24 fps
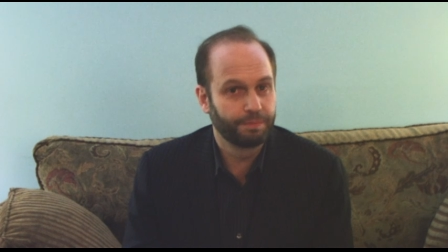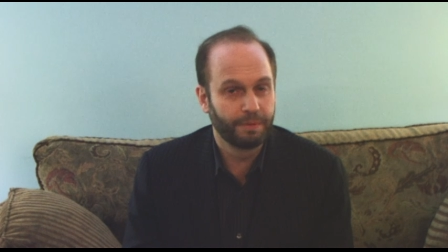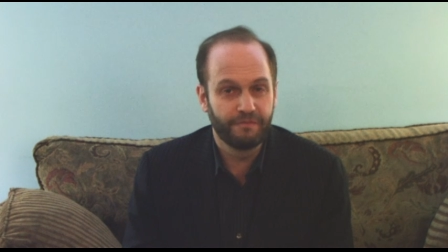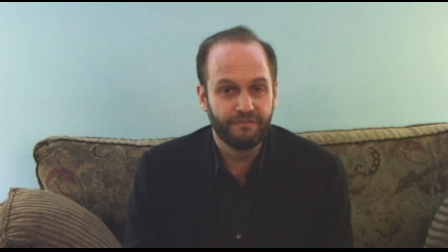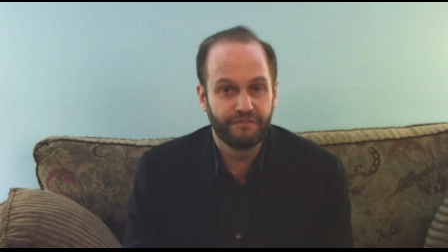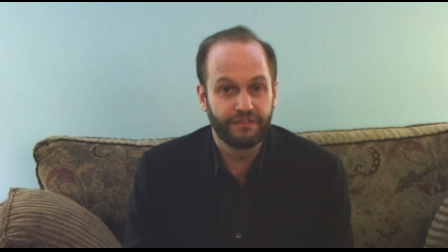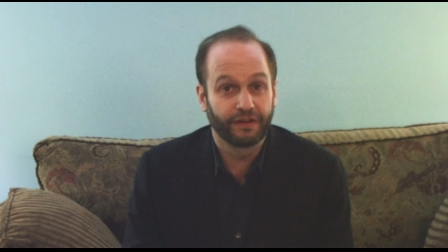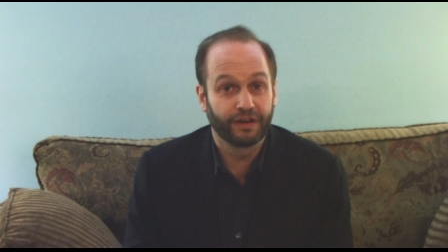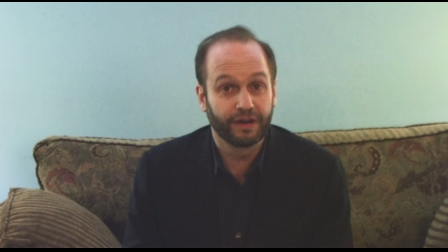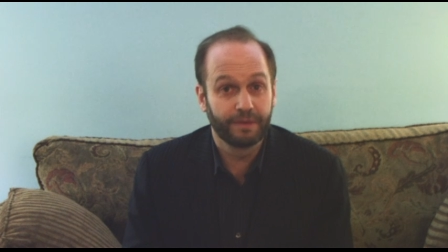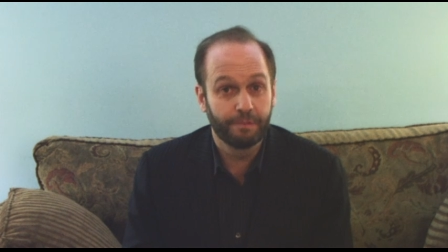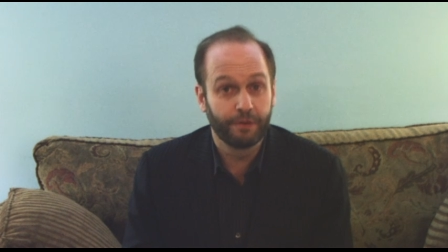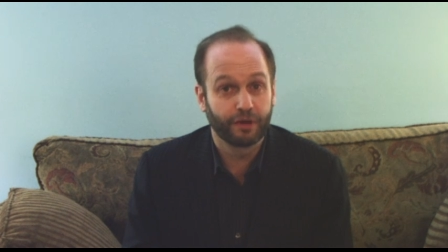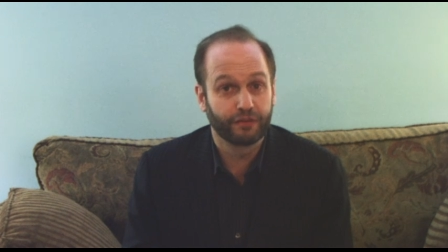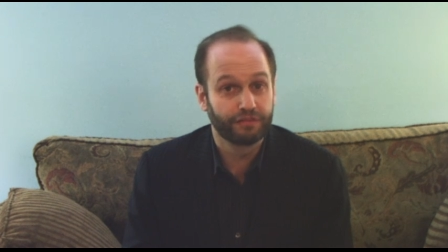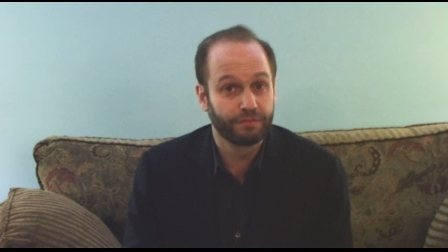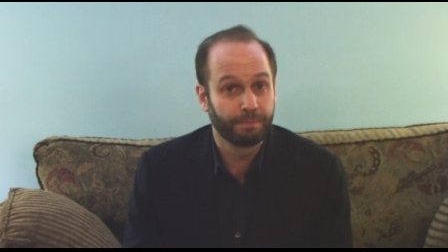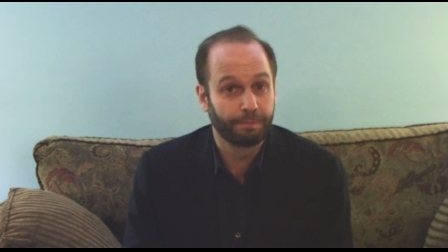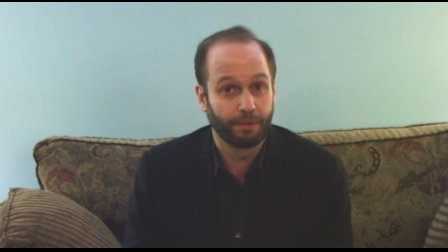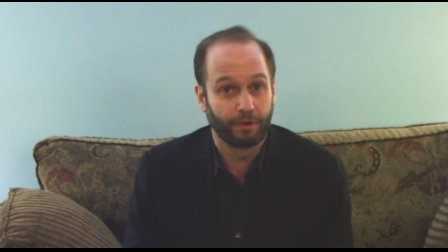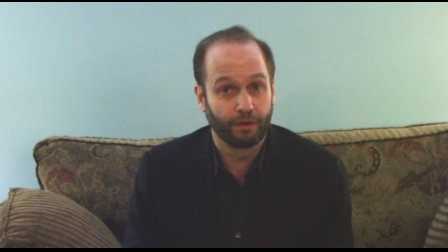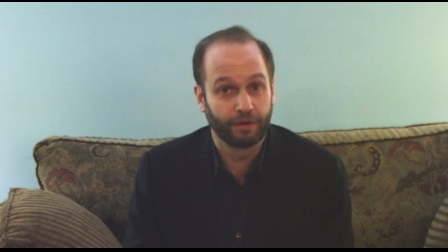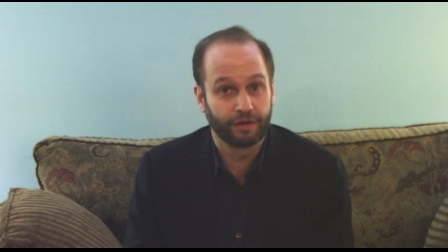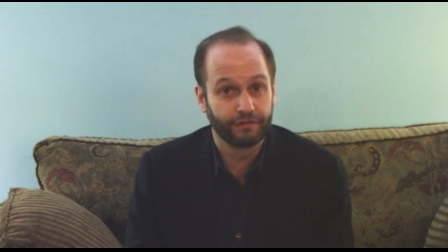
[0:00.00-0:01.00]
been very much
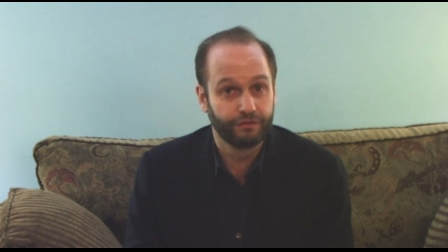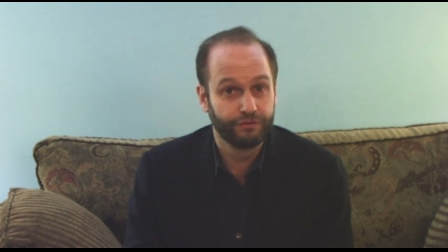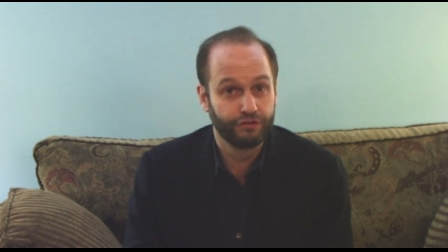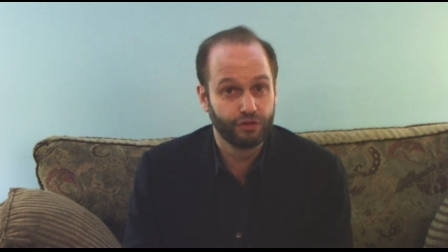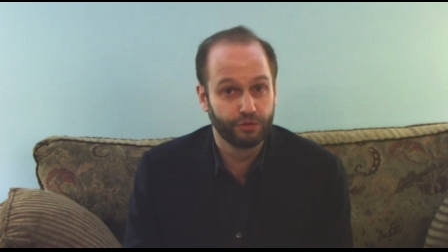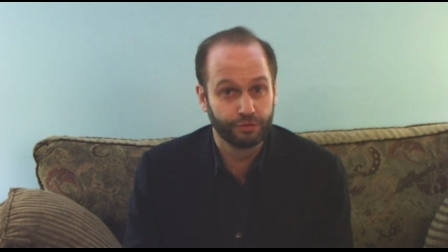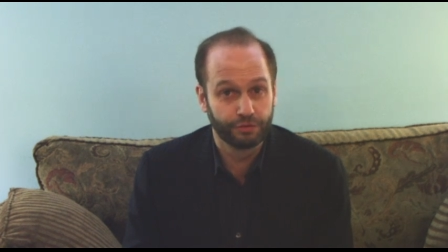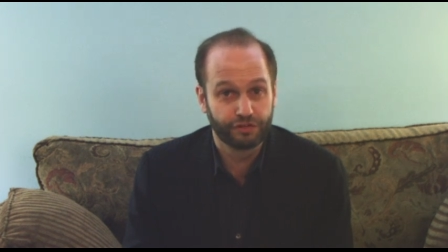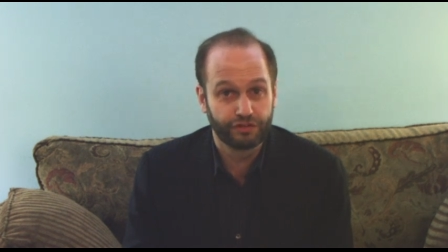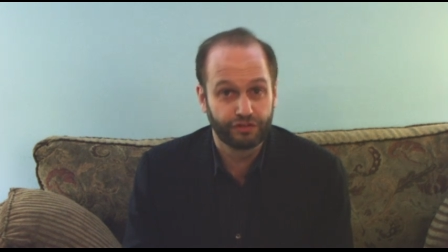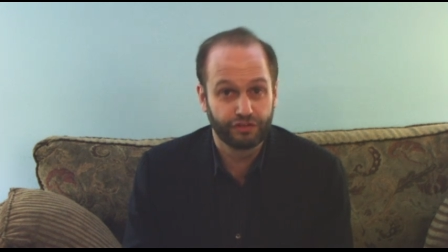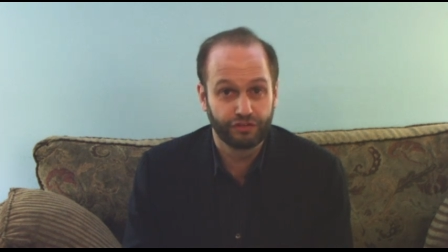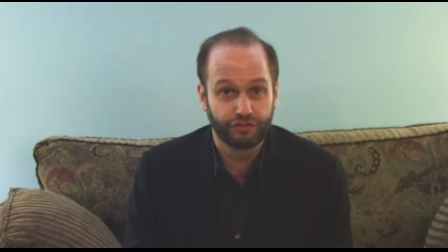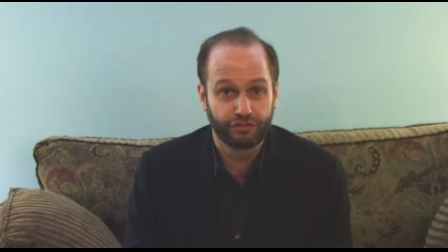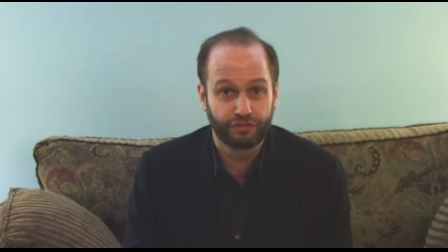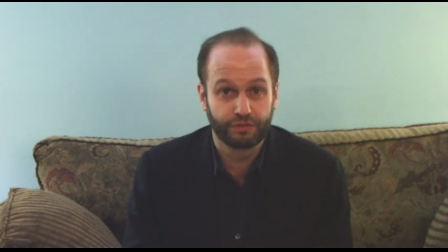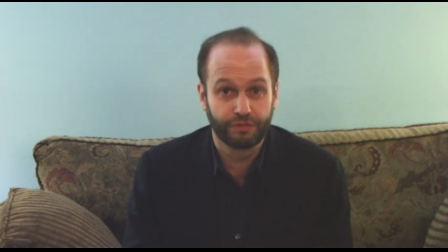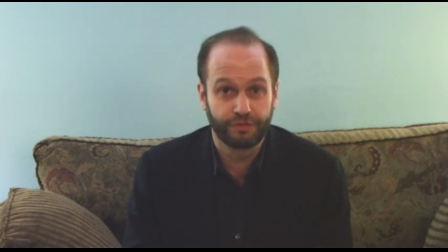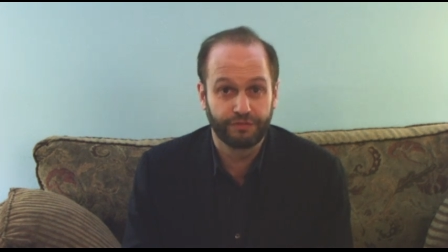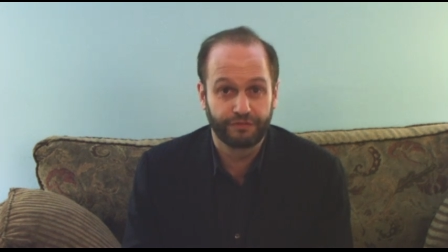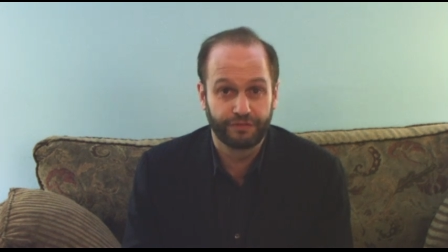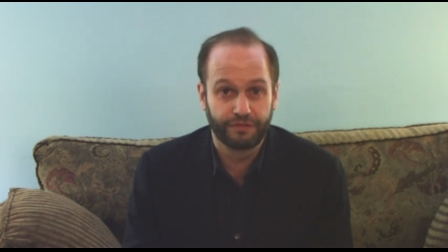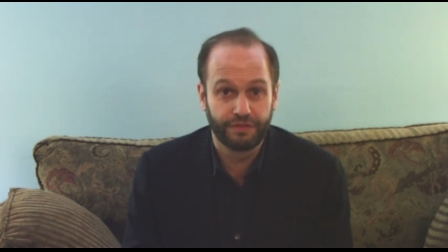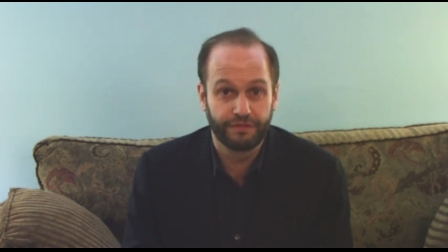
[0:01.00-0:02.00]
a part of Jewish
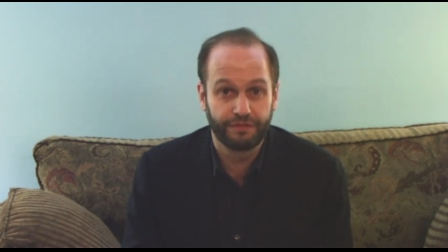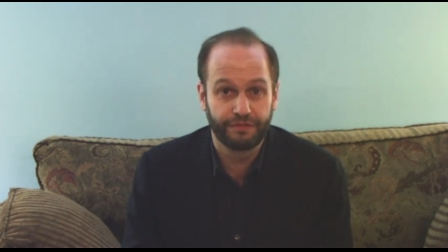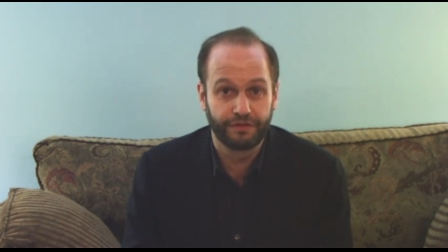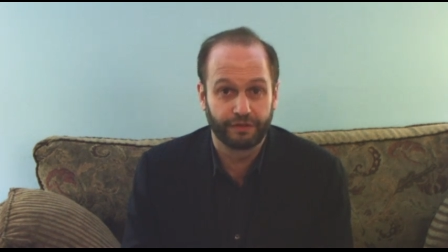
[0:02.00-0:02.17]
history from the